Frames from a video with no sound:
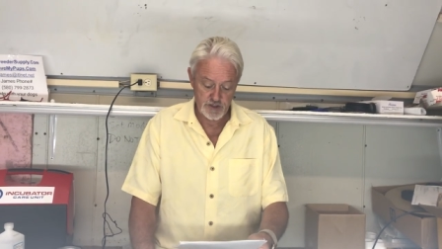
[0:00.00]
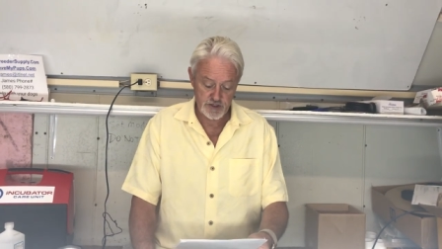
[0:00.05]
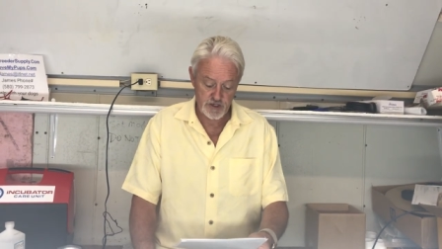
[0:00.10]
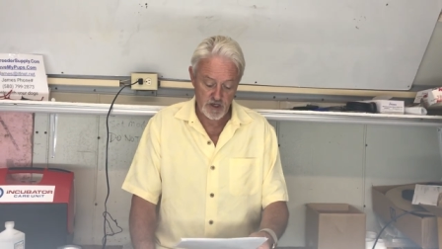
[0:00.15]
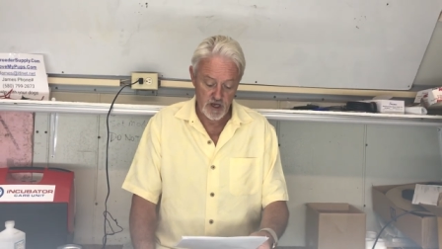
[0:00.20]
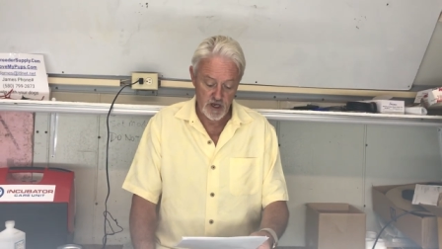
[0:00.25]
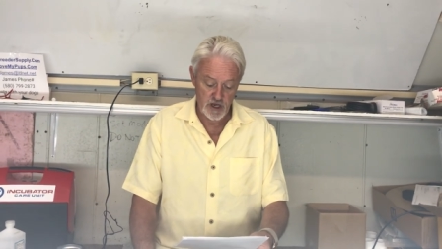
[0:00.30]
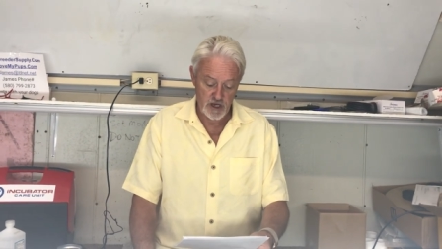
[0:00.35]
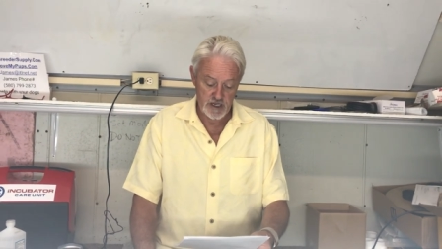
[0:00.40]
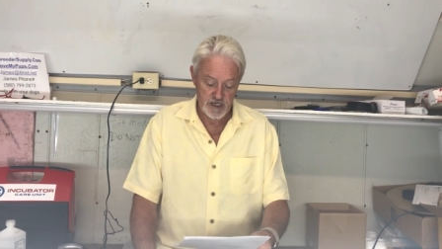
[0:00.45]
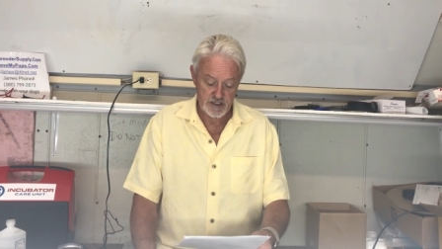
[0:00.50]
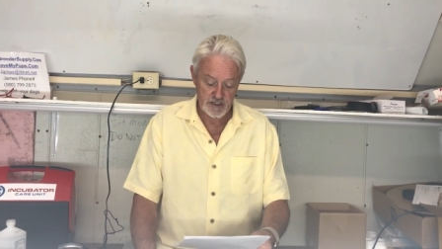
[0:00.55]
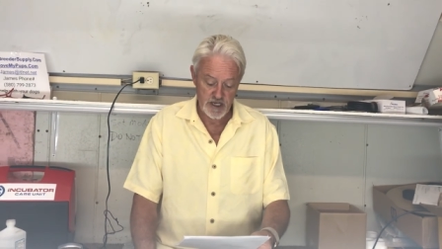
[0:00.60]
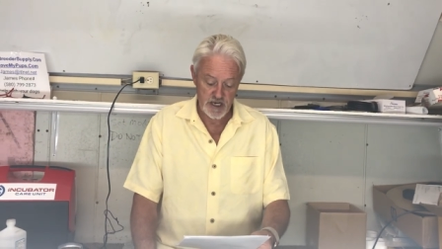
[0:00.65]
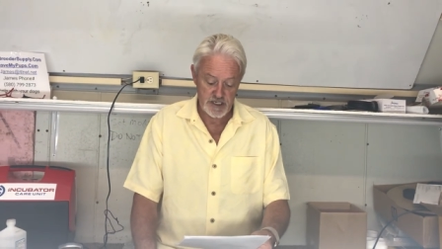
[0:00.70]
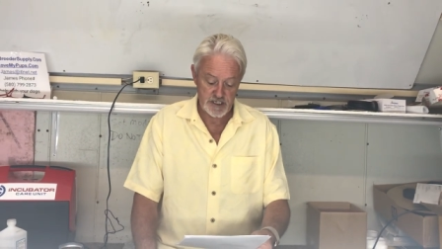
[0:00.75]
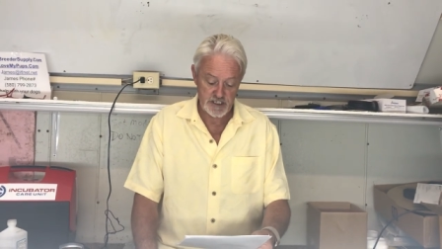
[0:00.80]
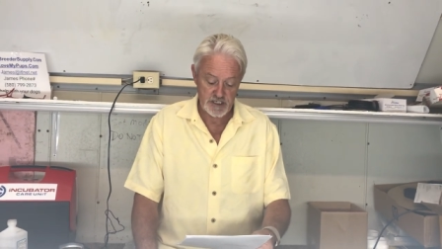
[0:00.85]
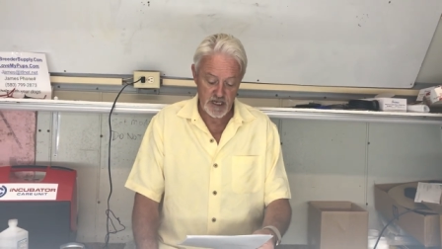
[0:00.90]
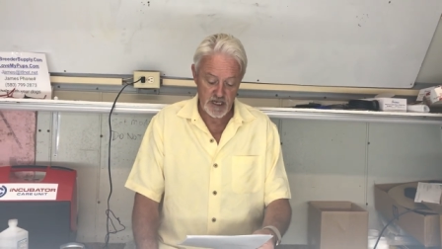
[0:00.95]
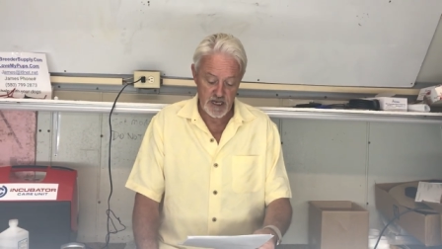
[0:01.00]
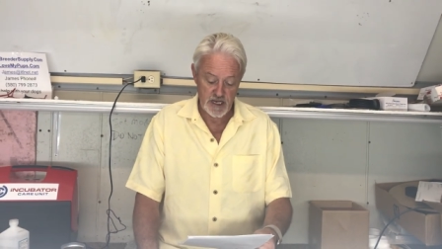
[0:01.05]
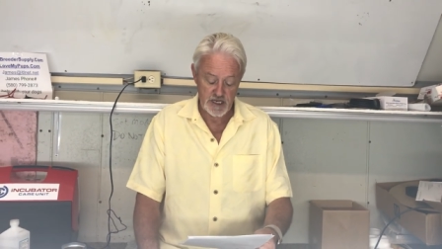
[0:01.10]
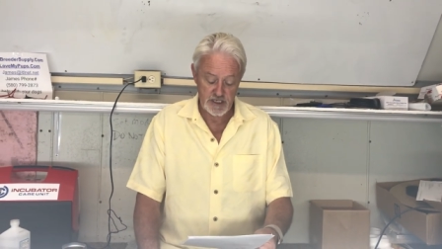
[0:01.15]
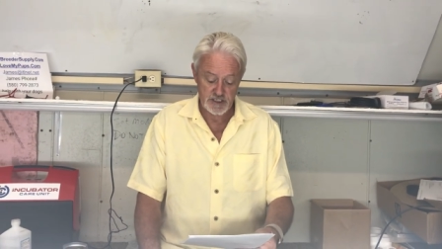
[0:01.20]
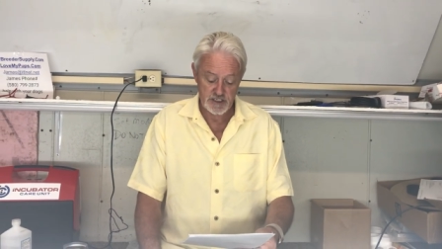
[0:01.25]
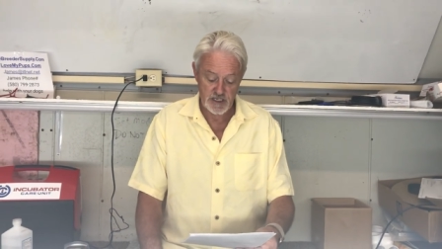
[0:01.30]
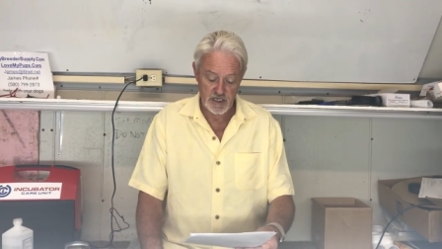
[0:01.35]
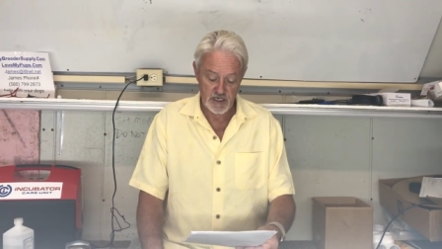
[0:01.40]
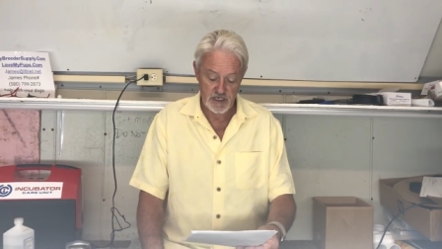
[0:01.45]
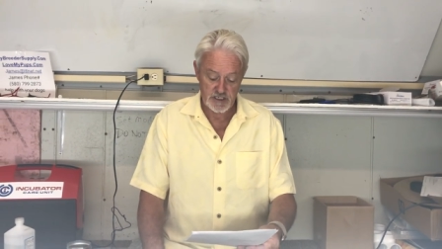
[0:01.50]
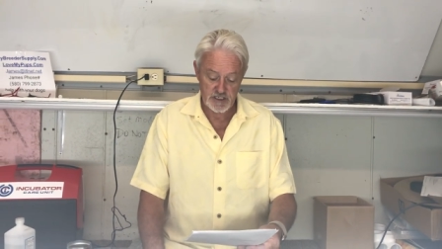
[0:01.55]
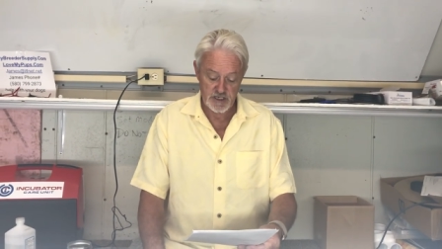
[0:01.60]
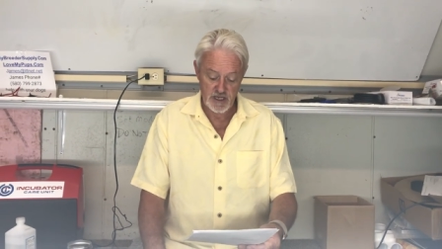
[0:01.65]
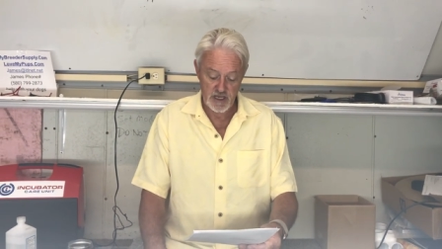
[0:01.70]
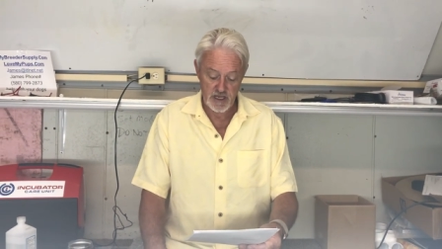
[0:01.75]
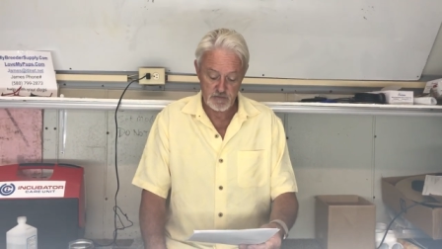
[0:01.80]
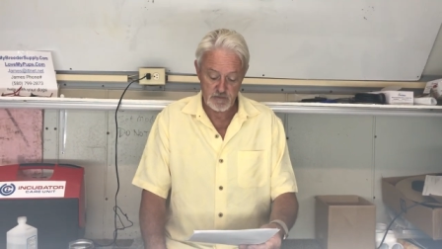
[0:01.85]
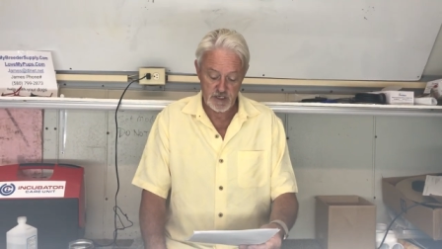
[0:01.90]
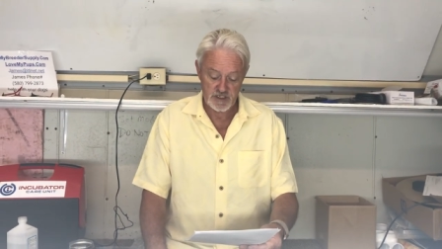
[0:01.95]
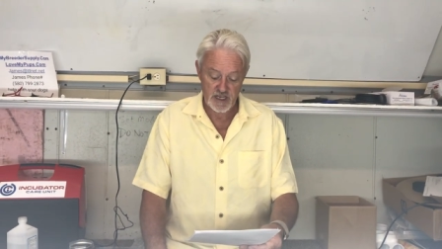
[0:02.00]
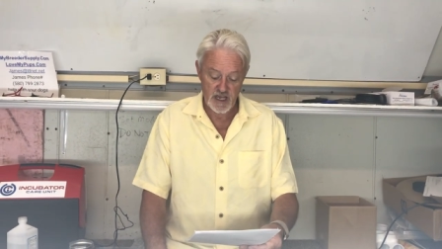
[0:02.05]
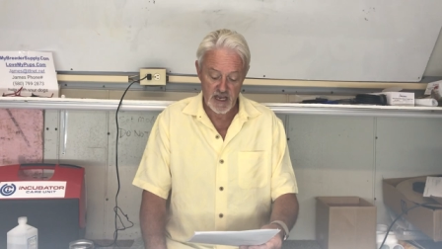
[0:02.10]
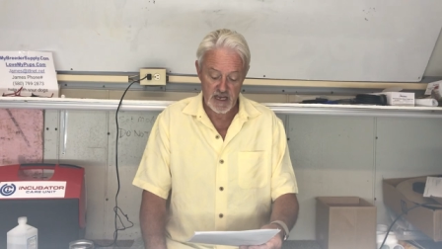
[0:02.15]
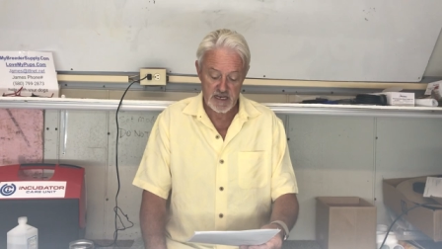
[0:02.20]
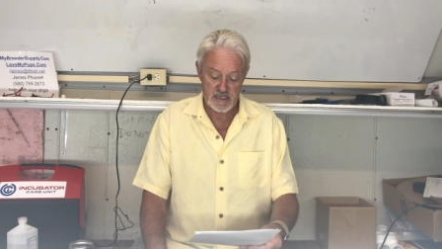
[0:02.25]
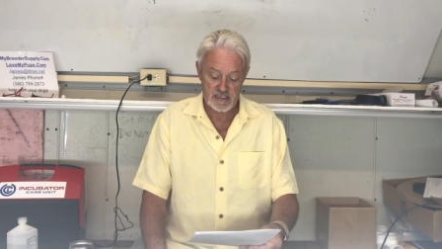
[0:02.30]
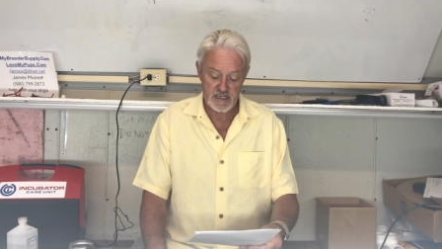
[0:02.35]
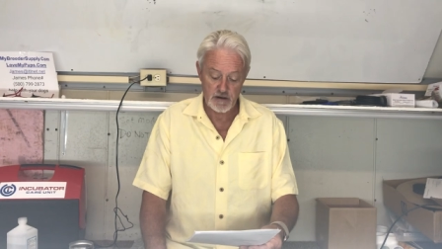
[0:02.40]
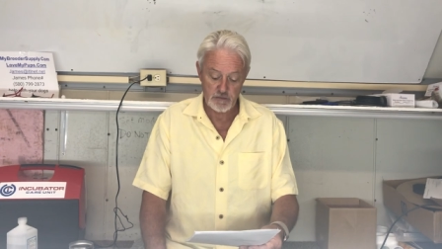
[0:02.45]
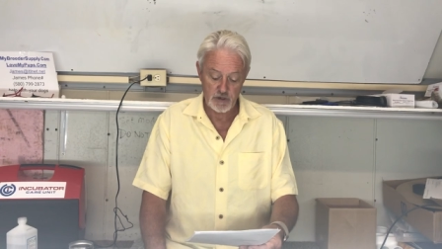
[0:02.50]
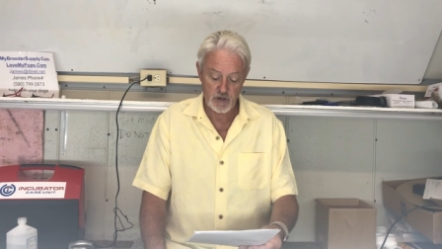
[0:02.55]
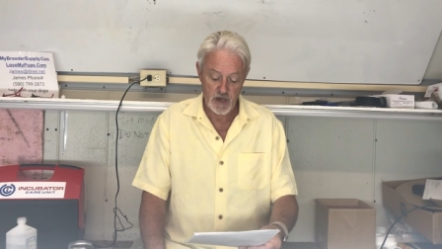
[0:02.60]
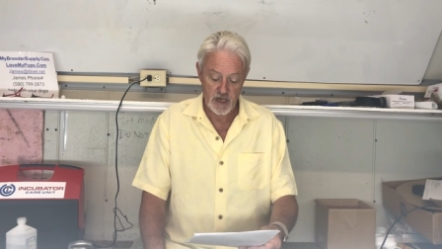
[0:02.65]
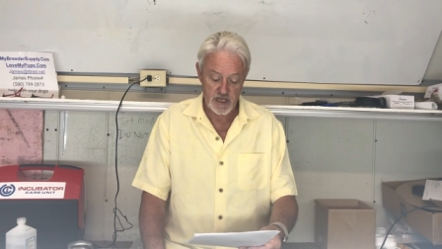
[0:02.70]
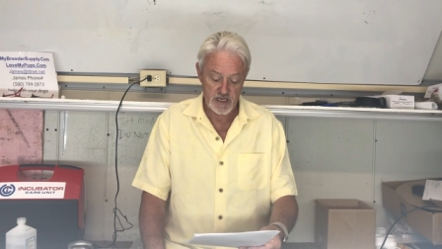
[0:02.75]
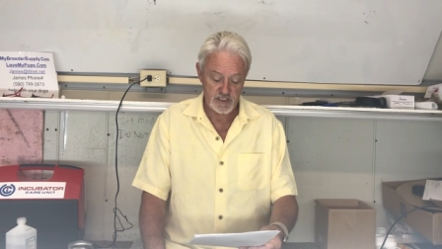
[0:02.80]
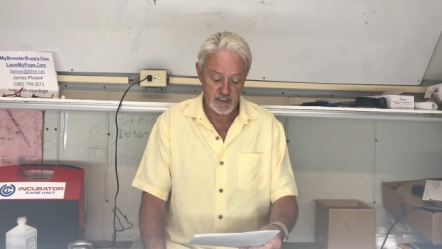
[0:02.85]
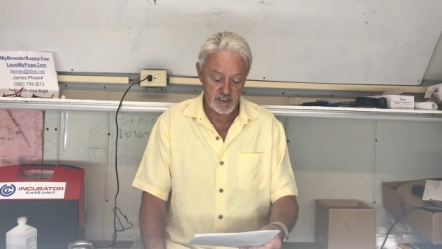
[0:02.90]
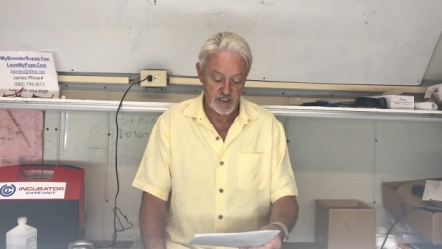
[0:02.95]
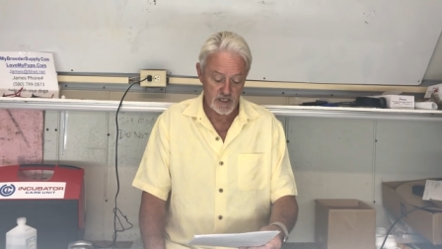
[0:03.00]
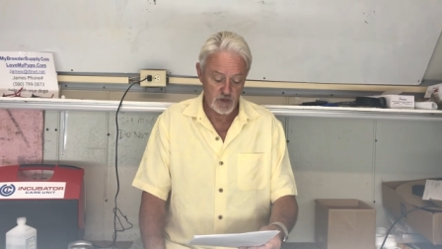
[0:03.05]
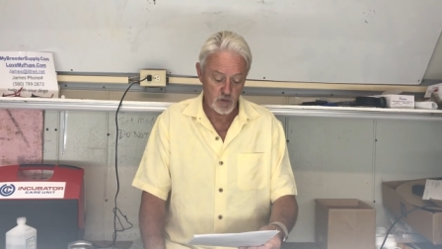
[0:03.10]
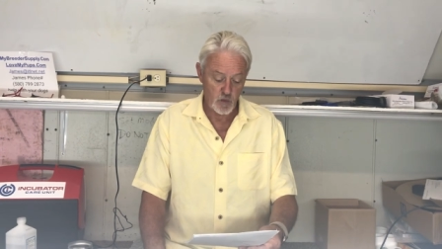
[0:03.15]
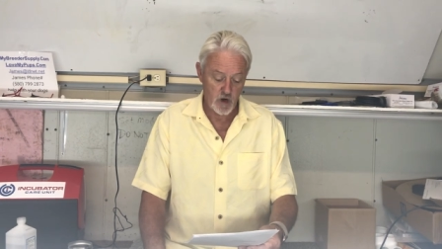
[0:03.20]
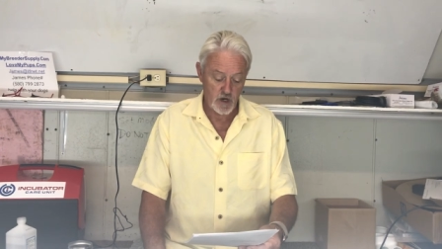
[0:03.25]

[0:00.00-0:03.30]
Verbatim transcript: Sire is ATAT and Dame is AWAT.